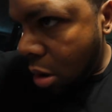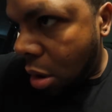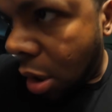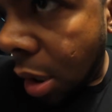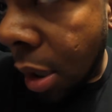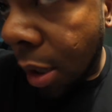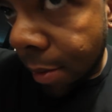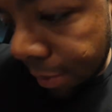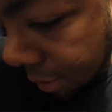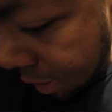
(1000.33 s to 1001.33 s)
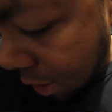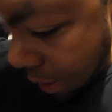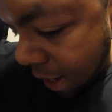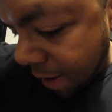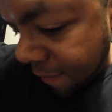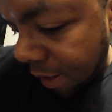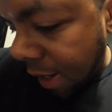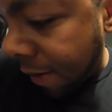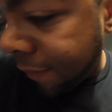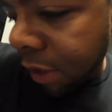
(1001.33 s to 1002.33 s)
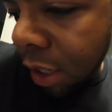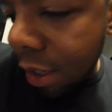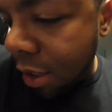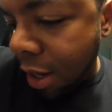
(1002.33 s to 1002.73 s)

So I haven't left yet.